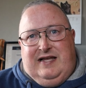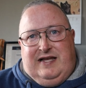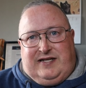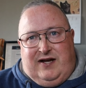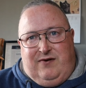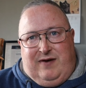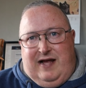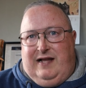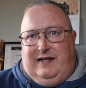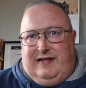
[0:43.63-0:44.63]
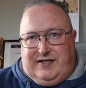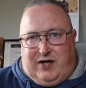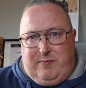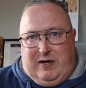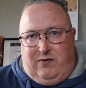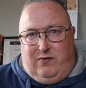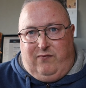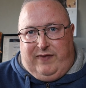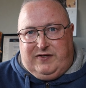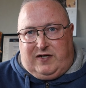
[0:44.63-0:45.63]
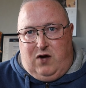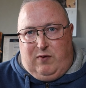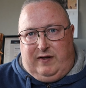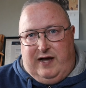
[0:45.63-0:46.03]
So let's hope all things are going well.